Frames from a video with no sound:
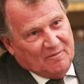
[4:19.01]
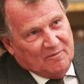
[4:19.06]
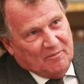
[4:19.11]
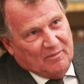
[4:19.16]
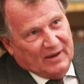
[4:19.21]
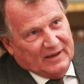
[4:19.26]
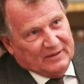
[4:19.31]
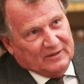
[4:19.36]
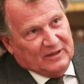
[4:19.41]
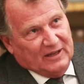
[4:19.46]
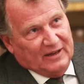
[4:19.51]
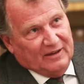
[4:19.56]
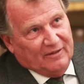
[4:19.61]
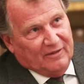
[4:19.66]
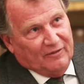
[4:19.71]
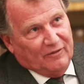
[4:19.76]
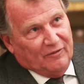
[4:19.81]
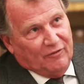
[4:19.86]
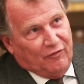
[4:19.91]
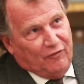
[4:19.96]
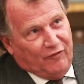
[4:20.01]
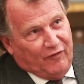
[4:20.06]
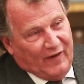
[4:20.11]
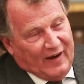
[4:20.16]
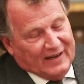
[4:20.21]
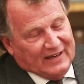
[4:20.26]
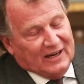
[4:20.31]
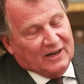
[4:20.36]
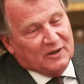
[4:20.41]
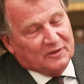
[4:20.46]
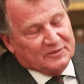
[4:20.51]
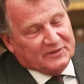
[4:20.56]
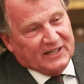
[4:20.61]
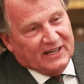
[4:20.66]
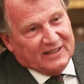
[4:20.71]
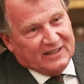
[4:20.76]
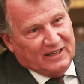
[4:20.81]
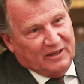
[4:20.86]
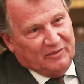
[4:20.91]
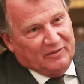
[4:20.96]
But the final
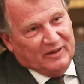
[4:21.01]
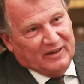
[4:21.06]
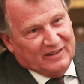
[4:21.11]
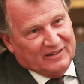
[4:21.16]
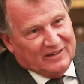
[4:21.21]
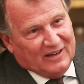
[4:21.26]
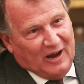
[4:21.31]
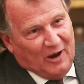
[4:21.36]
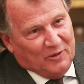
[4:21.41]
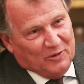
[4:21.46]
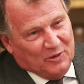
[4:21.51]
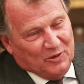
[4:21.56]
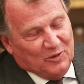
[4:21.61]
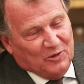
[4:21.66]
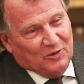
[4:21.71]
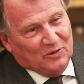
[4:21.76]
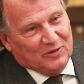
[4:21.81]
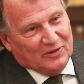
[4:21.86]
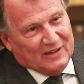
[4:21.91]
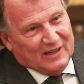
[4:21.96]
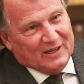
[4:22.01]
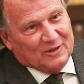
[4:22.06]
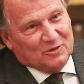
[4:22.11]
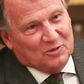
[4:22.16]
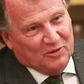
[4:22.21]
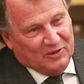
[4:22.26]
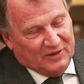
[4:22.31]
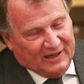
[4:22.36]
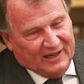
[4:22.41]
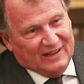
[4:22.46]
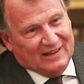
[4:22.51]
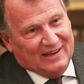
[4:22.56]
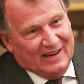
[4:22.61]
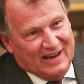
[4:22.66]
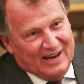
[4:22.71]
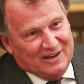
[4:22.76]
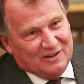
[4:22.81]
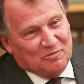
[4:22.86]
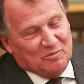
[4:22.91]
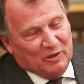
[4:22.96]
objective is how you use that to create
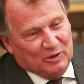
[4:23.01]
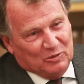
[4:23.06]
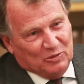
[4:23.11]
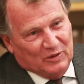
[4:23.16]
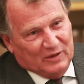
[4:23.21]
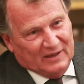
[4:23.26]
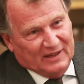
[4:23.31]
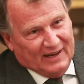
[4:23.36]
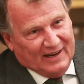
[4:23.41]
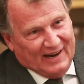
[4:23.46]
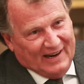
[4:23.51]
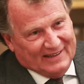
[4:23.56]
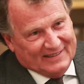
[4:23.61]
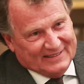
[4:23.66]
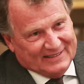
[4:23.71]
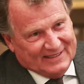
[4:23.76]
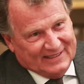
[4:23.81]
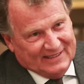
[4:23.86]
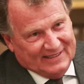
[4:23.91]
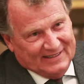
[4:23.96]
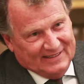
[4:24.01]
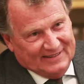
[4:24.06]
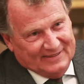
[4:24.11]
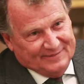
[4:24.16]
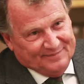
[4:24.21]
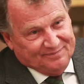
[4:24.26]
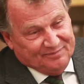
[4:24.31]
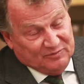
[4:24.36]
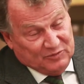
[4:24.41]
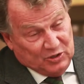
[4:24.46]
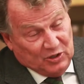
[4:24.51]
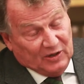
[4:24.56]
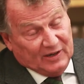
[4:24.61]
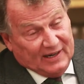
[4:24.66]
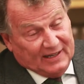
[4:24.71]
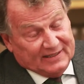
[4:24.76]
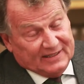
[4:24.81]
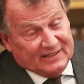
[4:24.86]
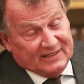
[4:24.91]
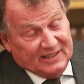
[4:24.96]
links between the country, your
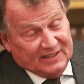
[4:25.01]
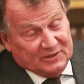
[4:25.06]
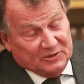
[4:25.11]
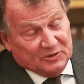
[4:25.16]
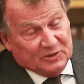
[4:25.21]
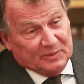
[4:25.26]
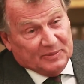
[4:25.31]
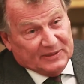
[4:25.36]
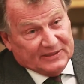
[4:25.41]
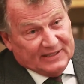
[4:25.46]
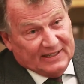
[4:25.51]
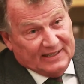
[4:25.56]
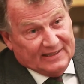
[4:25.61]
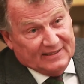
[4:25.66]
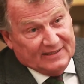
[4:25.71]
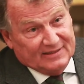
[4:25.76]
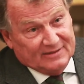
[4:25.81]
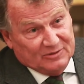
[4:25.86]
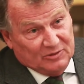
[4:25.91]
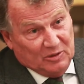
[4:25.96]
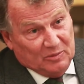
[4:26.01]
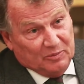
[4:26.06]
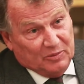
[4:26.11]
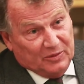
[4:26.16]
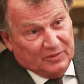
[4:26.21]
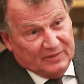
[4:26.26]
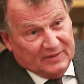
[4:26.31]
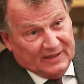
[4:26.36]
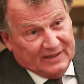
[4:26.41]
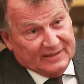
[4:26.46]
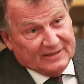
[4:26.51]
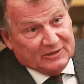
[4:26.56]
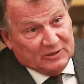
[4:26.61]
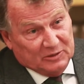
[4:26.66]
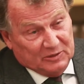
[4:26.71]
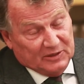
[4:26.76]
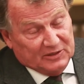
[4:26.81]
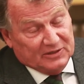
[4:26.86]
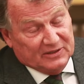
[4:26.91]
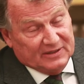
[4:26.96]
country that you represent, to improve the
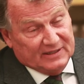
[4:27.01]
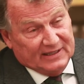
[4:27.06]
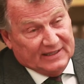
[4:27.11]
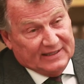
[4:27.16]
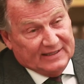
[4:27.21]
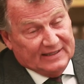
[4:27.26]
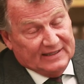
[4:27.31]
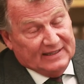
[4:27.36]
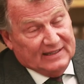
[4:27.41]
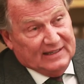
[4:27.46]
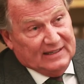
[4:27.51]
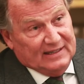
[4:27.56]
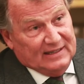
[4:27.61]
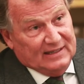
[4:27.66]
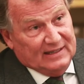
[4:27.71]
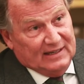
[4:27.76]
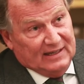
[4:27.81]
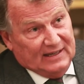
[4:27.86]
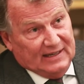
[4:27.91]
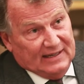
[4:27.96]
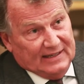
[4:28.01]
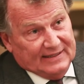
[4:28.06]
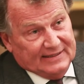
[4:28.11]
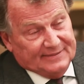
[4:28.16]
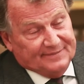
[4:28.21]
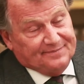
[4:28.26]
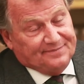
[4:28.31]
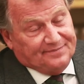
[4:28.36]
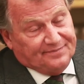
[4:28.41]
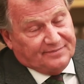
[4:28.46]
situation there, and